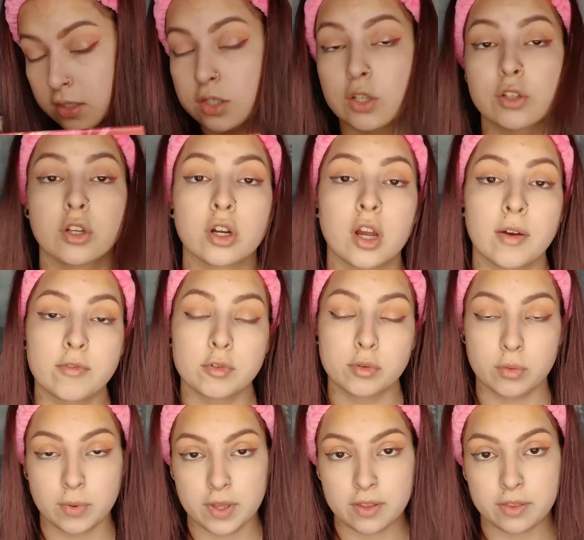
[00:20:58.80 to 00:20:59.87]
until you're
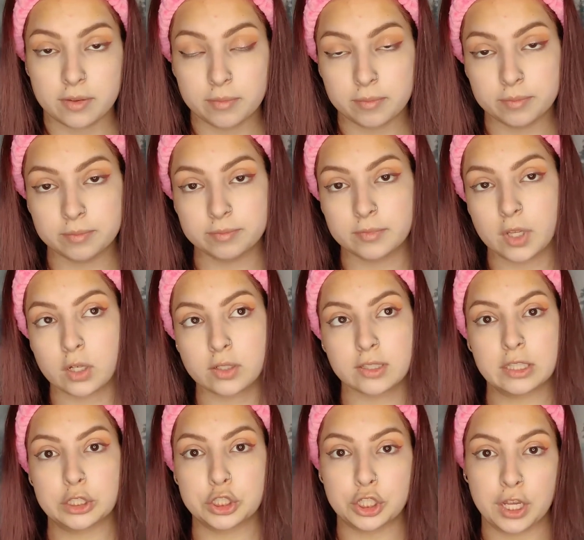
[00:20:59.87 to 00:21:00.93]
comfortable with not
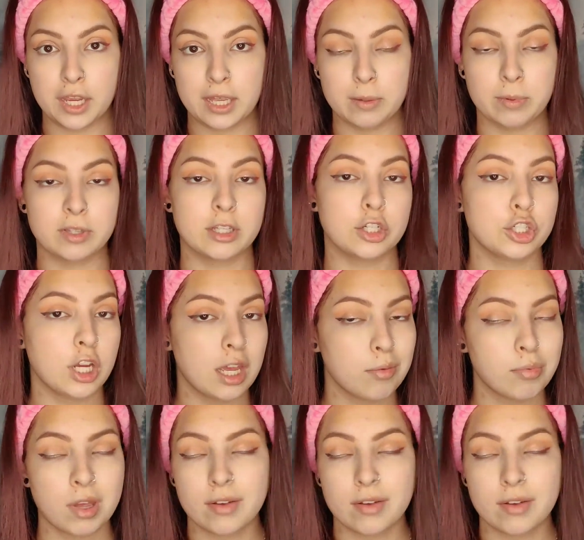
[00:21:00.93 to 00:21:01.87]
only the shade but the shape,